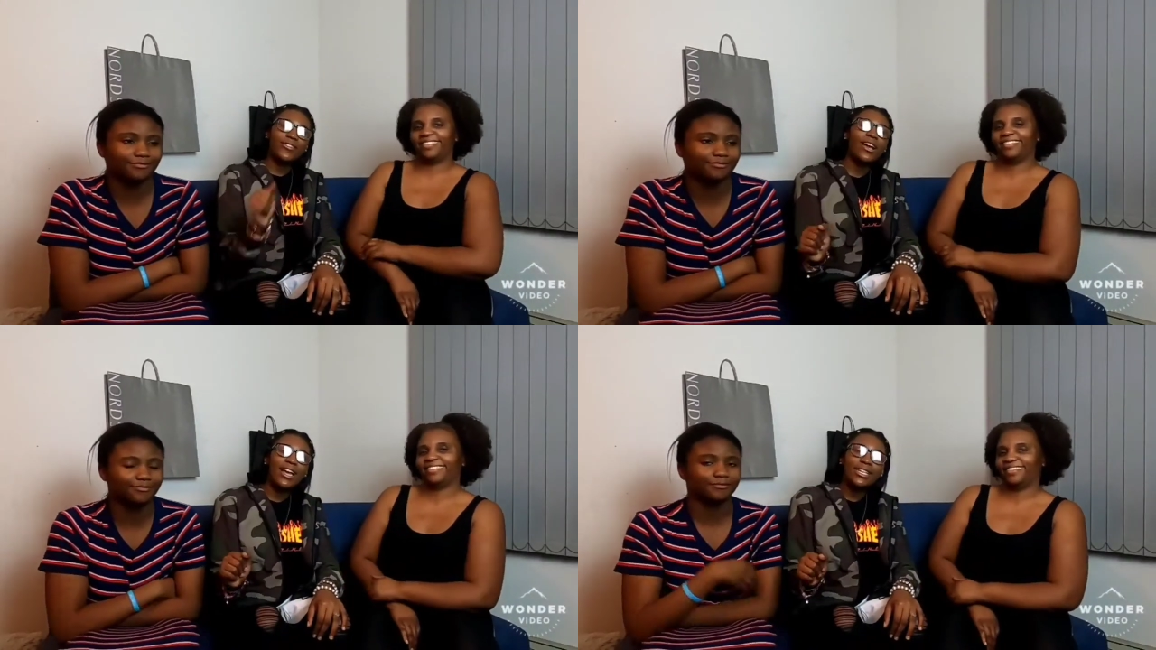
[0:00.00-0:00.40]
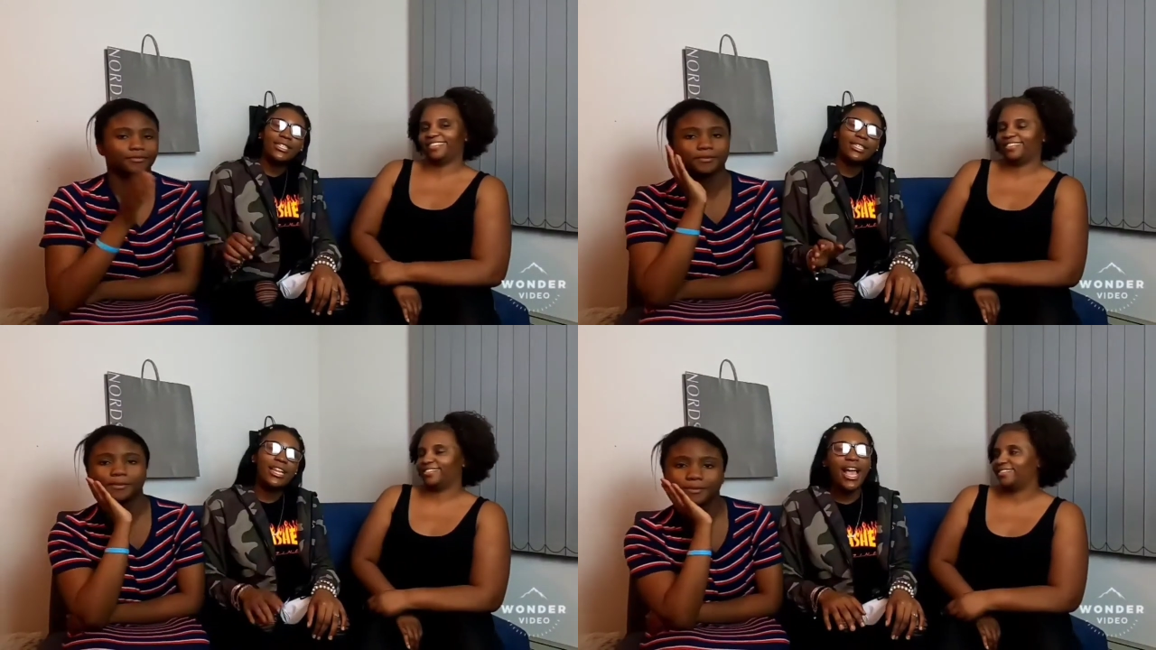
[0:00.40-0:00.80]
Speaker 1: be
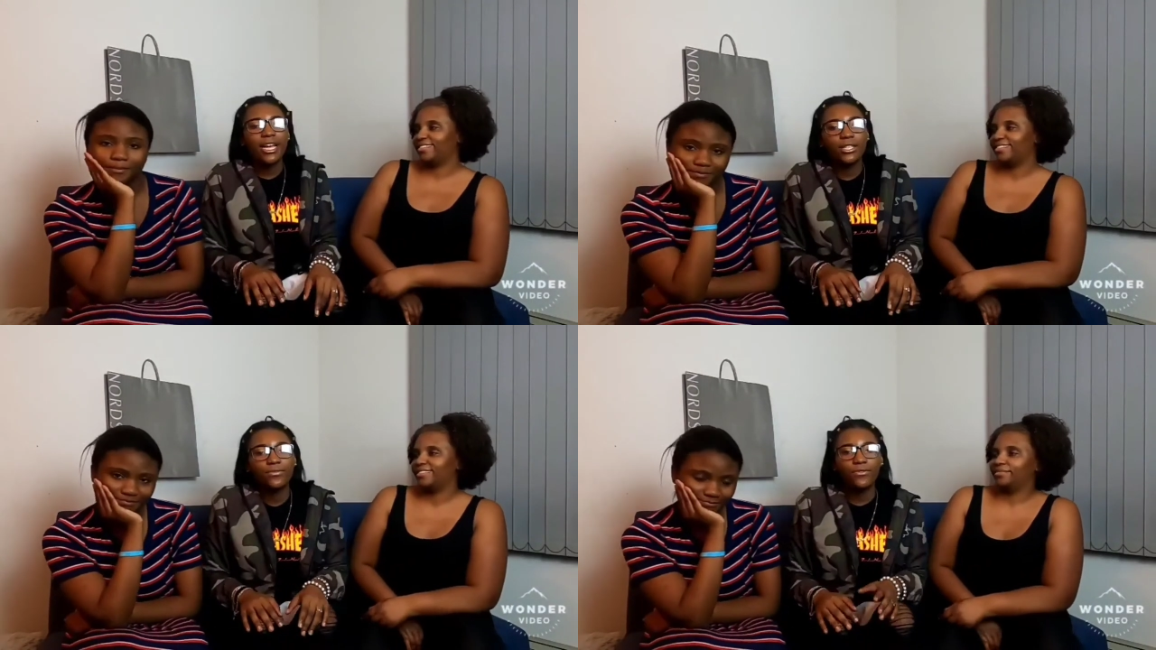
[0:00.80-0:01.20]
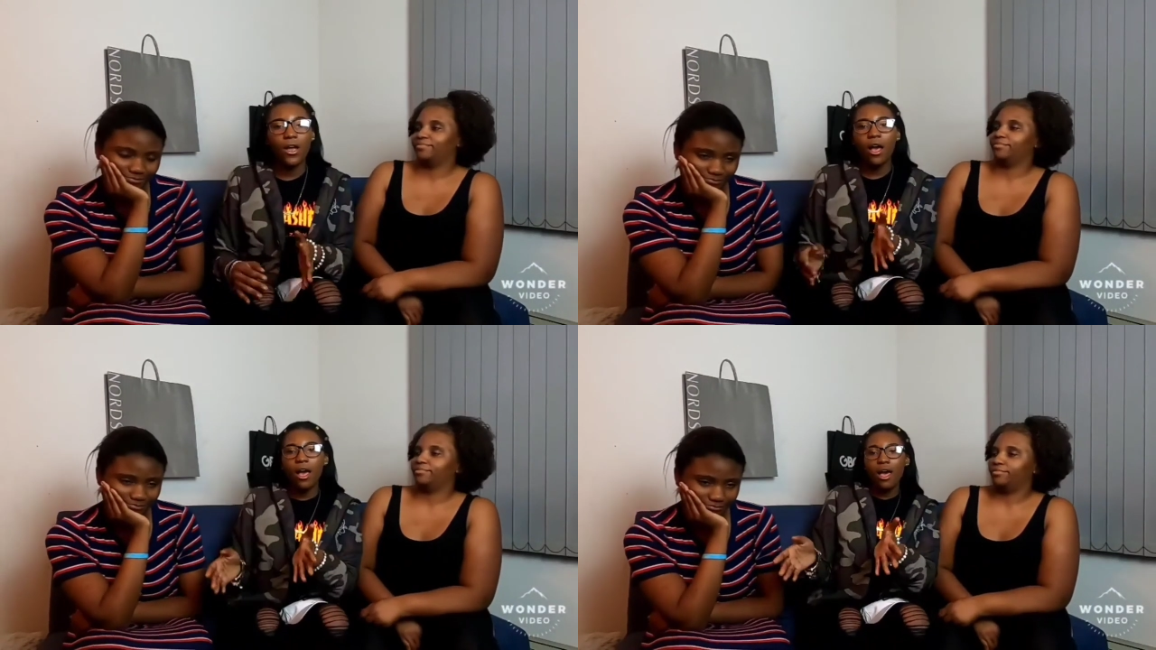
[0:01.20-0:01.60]
trying snacks
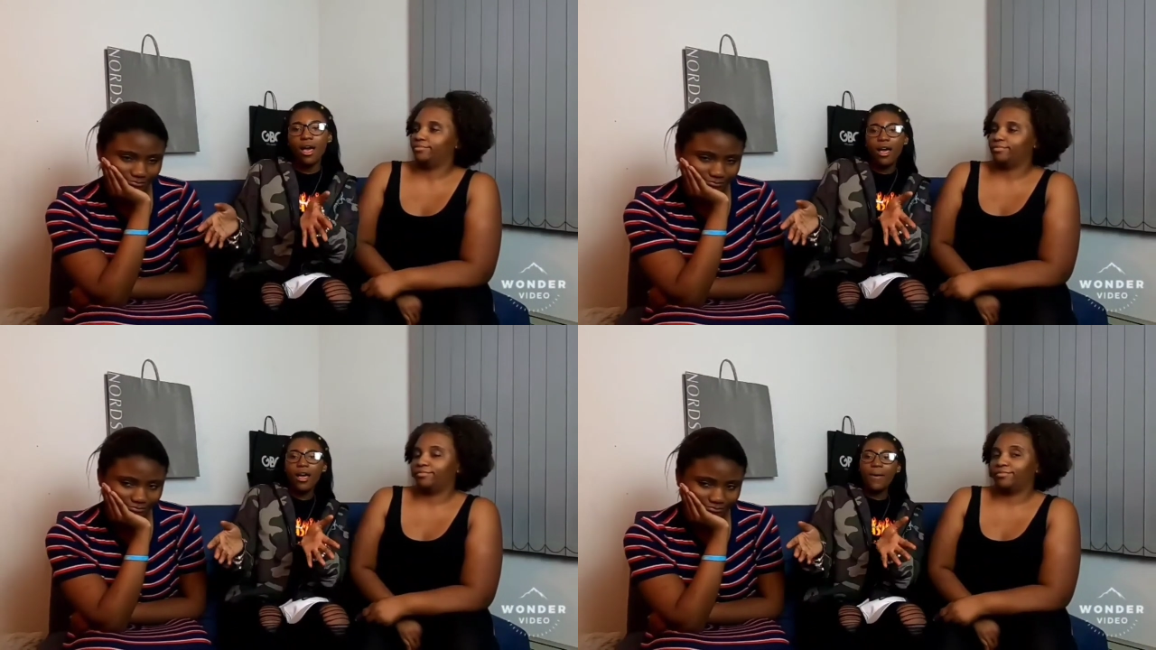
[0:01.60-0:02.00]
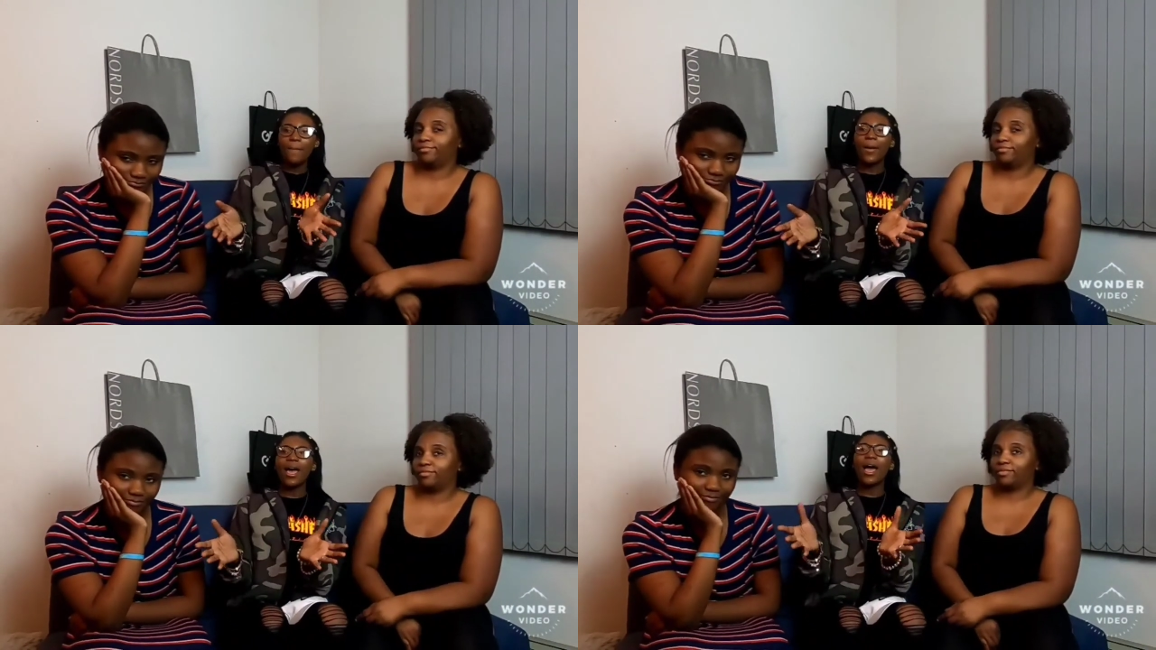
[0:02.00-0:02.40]
from
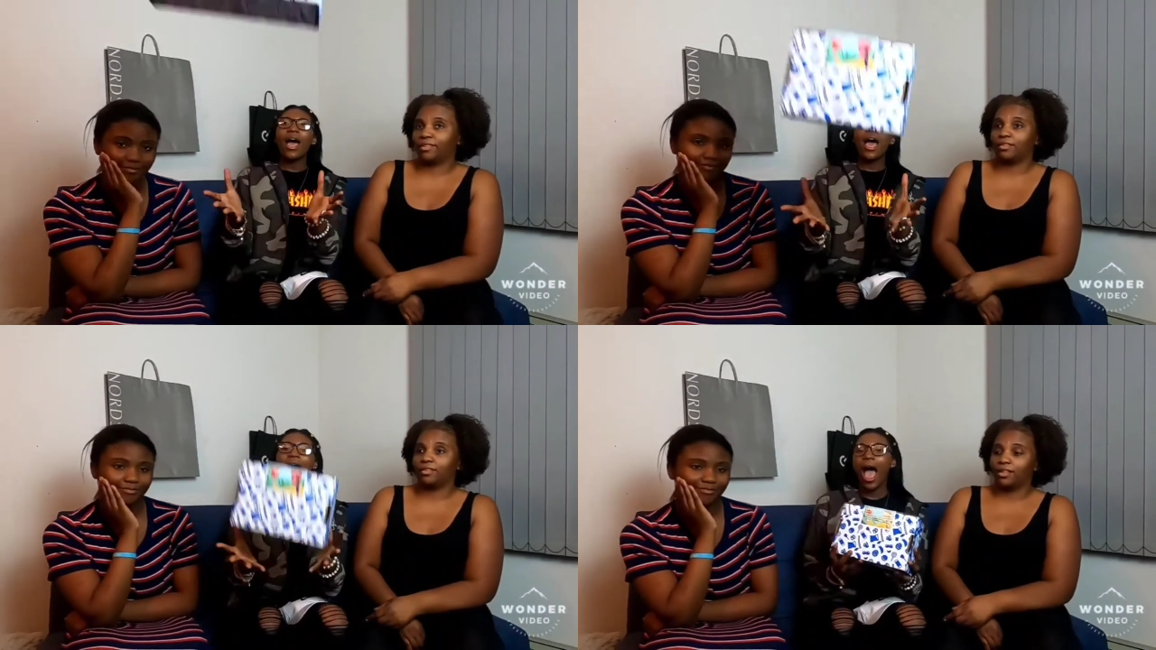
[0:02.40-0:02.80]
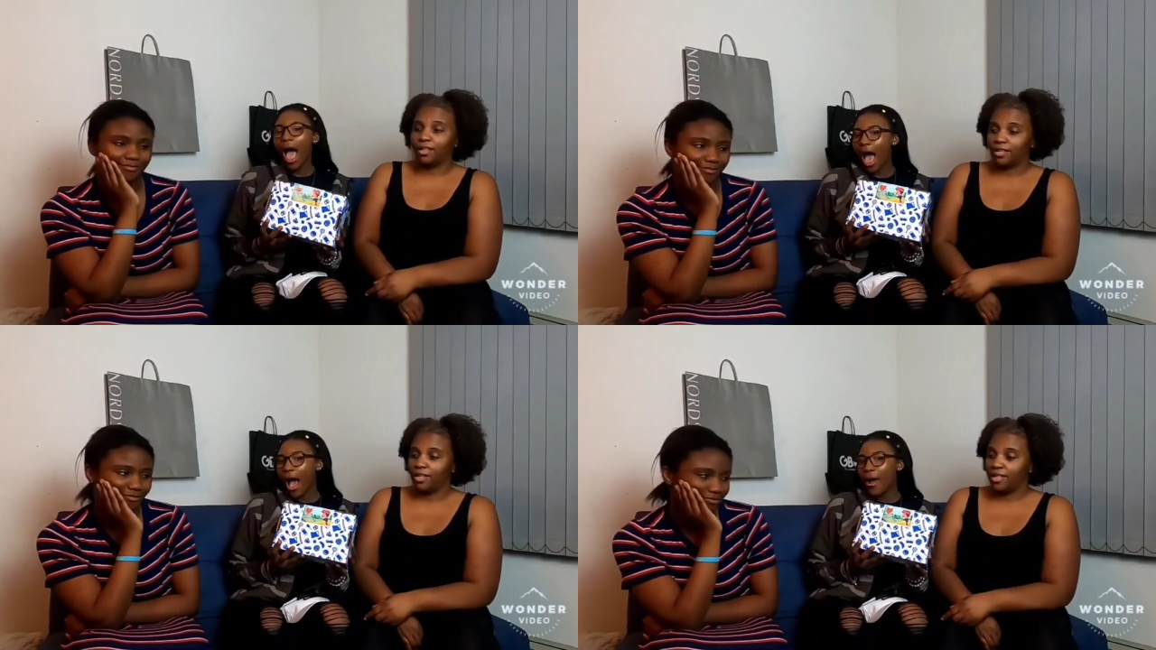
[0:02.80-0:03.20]

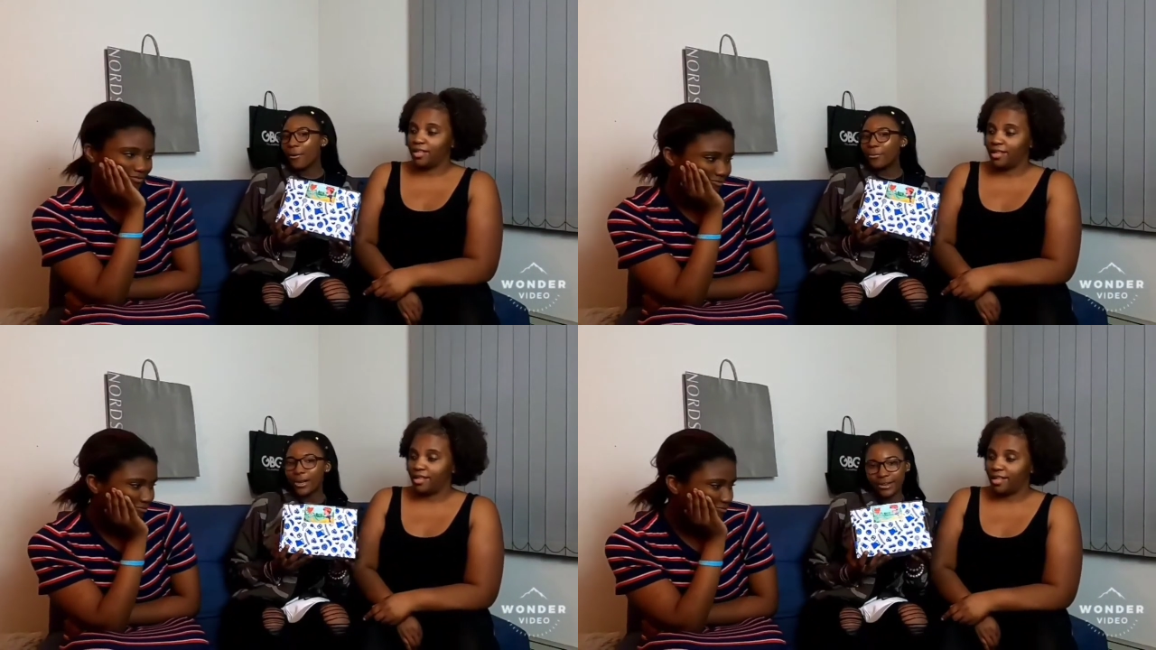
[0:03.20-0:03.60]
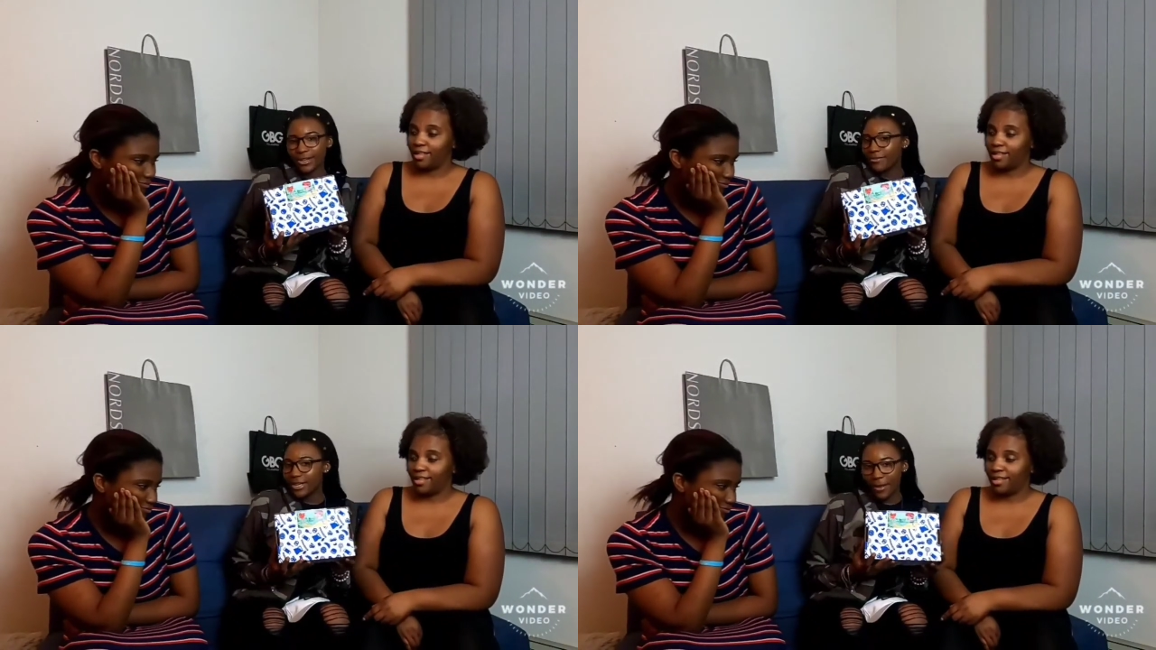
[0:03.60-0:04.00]
we
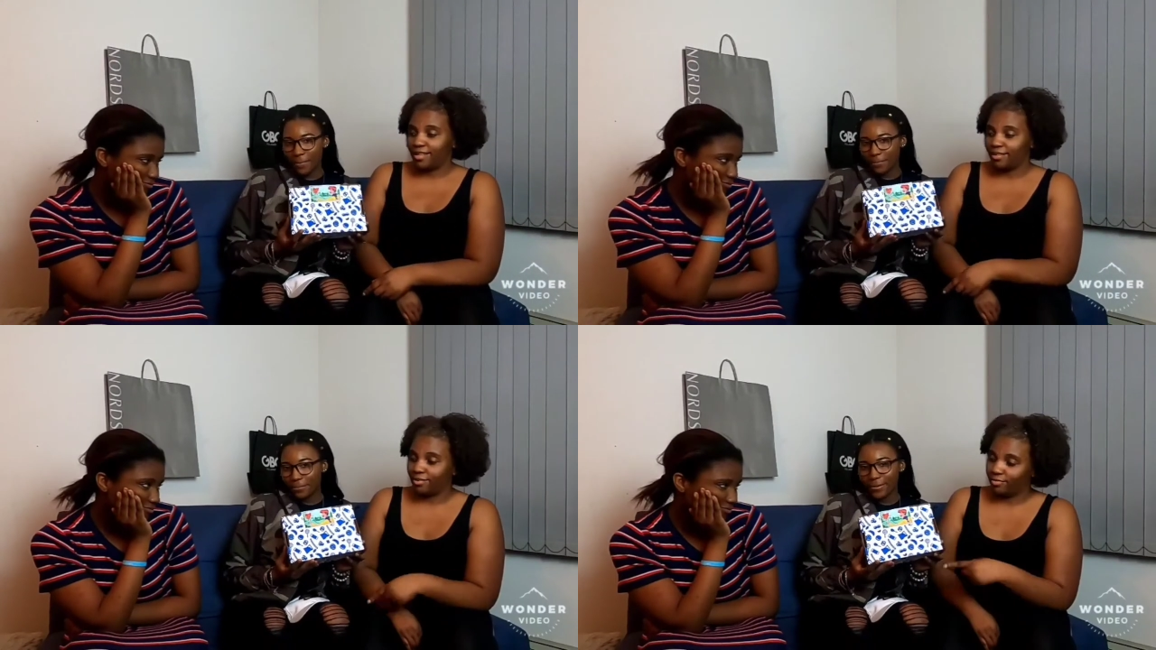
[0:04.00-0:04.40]
don't even know.